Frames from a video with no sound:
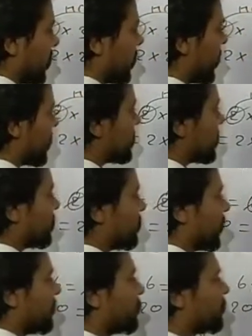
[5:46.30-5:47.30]
LCM.
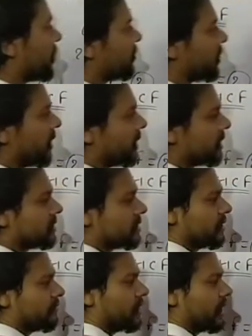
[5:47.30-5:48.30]
If you multiplying
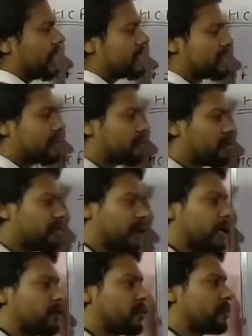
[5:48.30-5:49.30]
HCF and LCM of
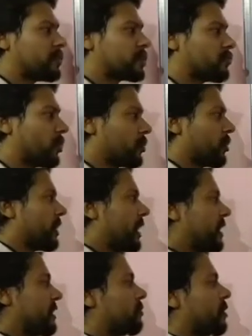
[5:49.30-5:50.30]
any two numbers, what you are
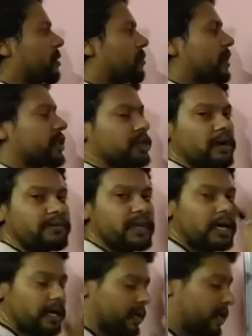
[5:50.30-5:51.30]
getting? The multiplication of
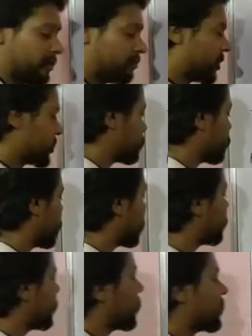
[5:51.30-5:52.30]
the number. So here
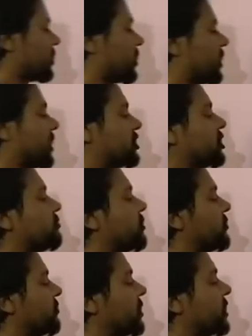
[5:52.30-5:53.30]
we got a relation
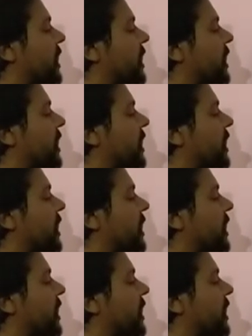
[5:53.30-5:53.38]
between the